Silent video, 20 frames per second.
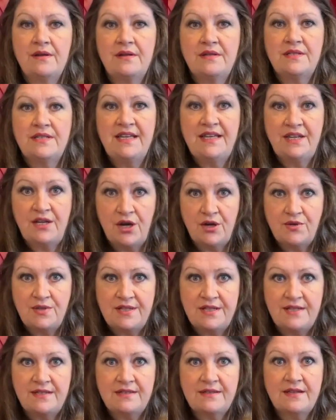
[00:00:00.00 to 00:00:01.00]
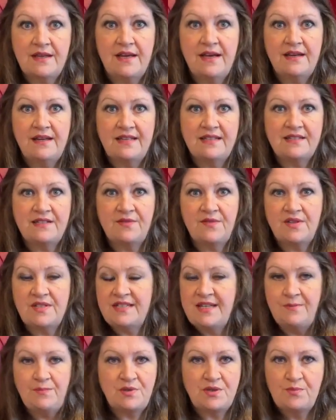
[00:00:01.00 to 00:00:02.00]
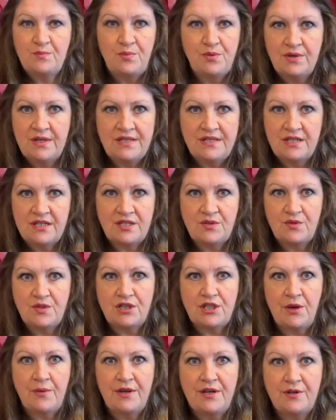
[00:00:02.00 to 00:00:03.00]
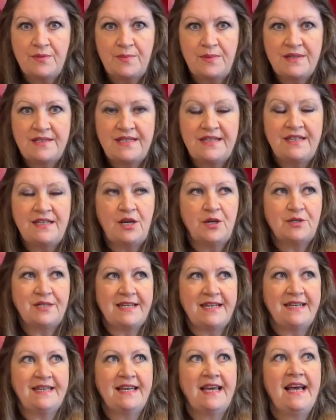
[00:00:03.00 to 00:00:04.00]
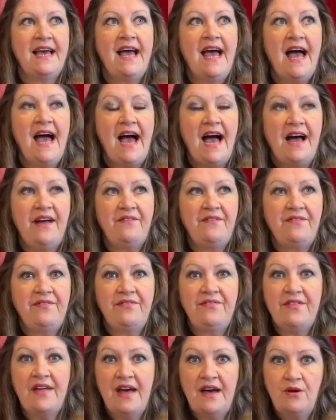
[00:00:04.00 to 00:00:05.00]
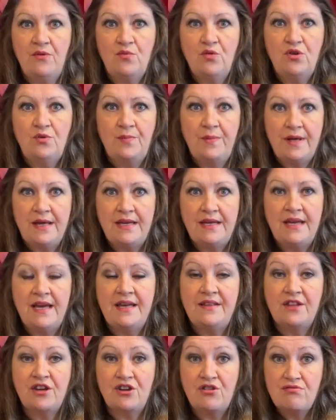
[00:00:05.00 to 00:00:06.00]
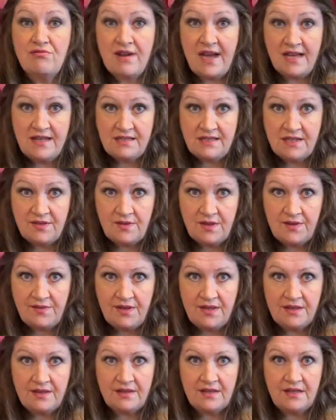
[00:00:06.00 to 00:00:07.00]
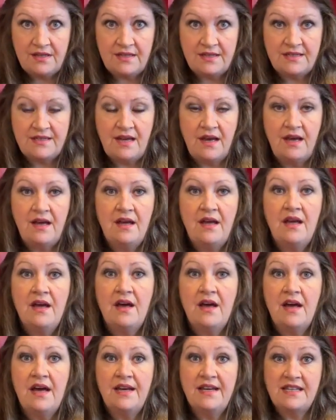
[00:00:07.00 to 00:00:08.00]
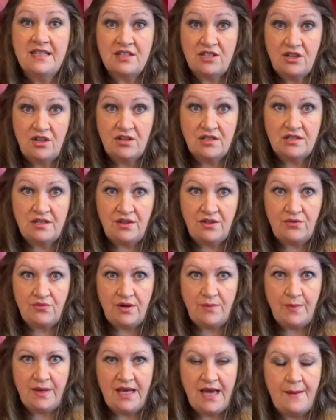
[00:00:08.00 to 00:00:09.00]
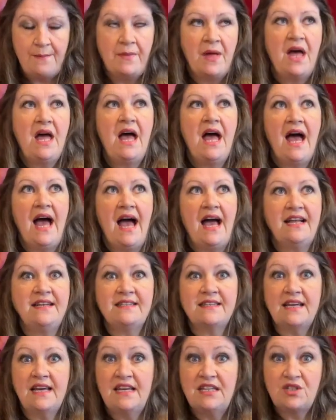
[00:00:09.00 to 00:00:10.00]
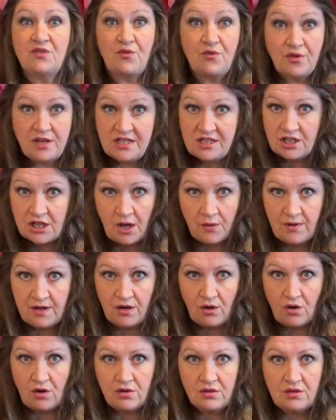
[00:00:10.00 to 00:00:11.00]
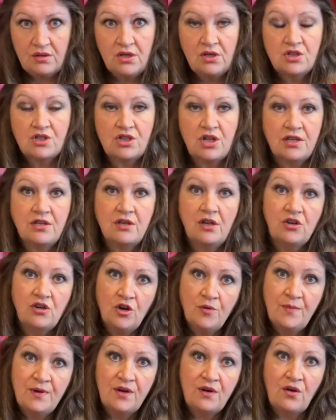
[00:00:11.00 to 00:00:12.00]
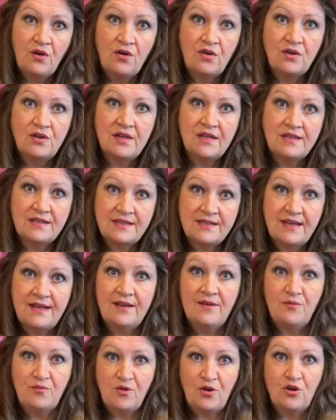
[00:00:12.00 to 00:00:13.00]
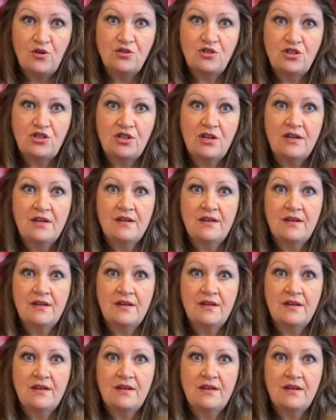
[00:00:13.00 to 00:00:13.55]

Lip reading: tea cozies, and it's tips and pointers for sewing up a tea cozy, and that will be in the Creative Living Theatre, and it starts at 3 p.m. and it's free to go along, so you can come along and sit and watch,